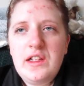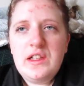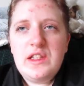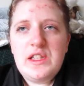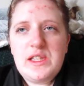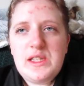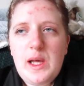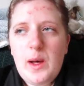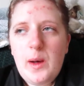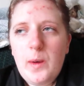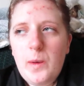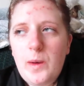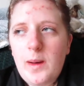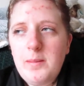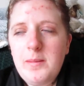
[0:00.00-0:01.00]

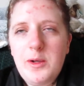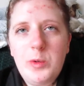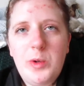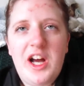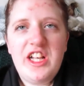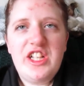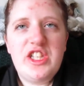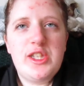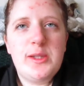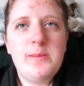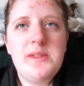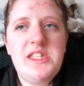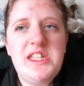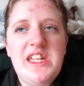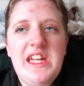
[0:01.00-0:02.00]
So I'm going to watch
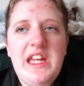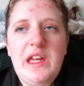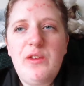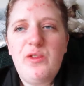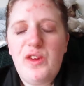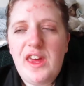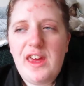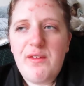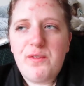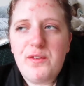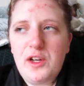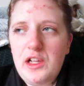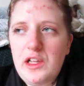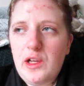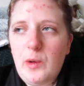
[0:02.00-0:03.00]
some TV
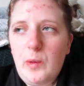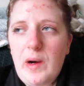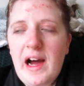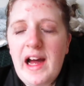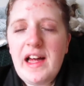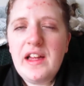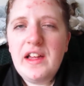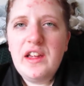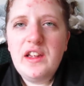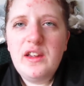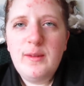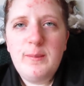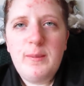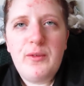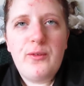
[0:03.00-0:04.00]
for a little while
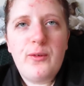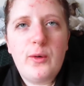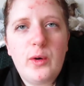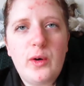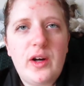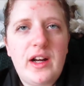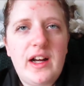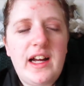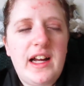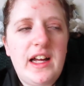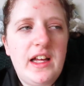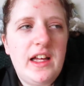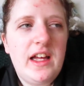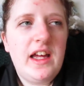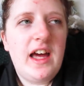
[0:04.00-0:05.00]
before
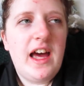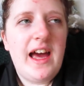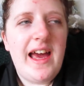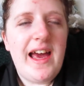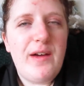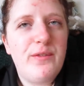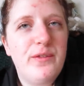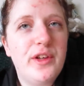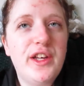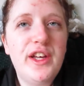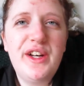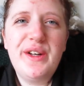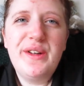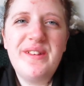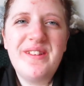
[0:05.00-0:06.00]
I have to
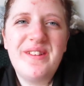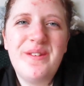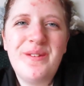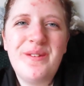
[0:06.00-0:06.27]
go.